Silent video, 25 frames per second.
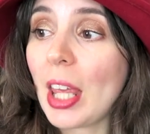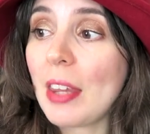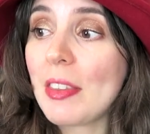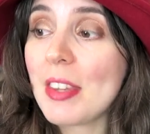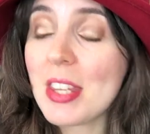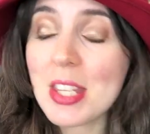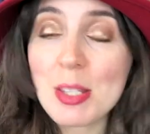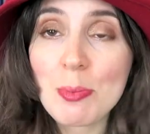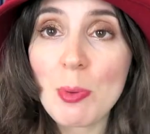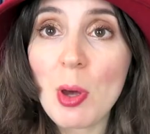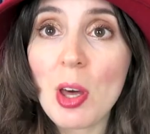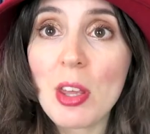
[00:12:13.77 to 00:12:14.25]

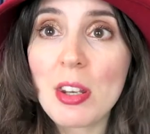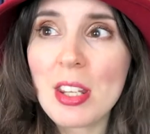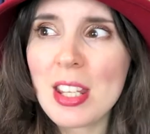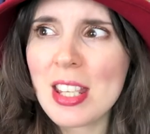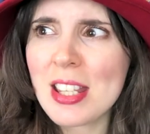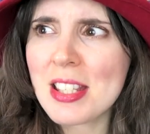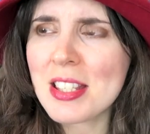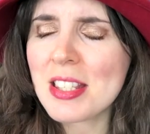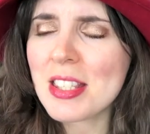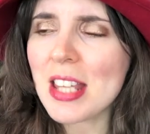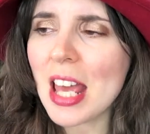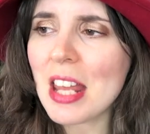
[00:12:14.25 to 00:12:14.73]
this one
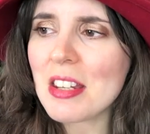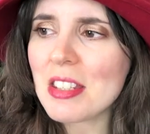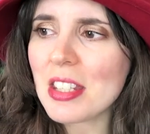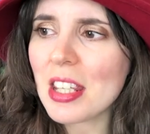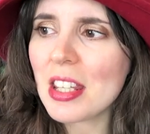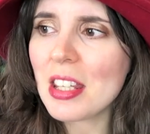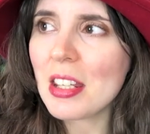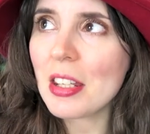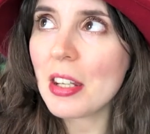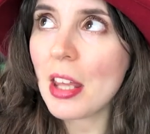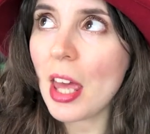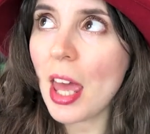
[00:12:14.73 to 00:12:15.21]
is set
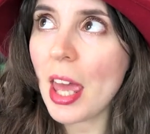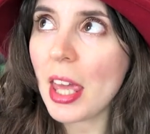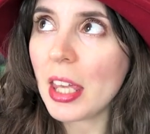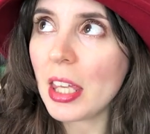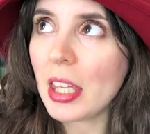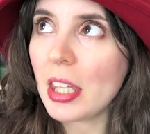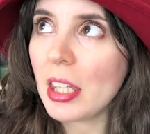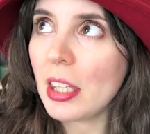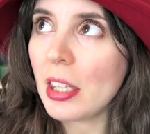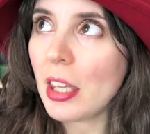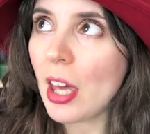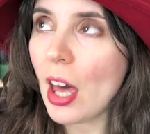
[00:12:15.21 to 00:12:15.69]
in
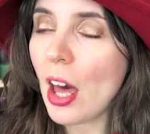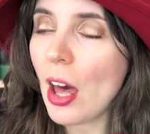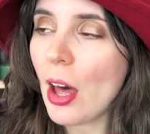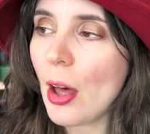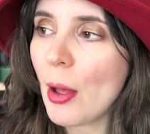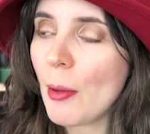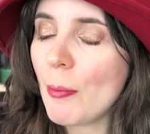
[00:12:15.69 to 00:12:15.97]
a